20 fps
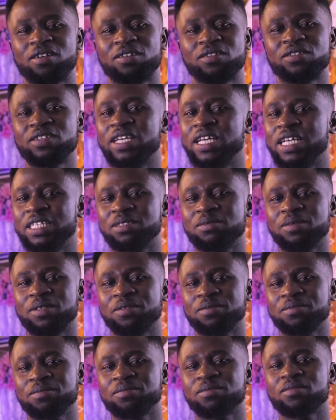You get me?
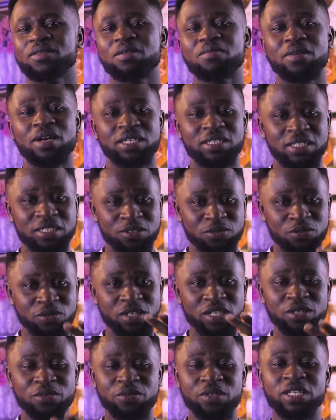But it is
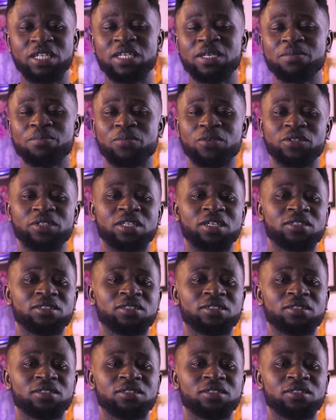really important.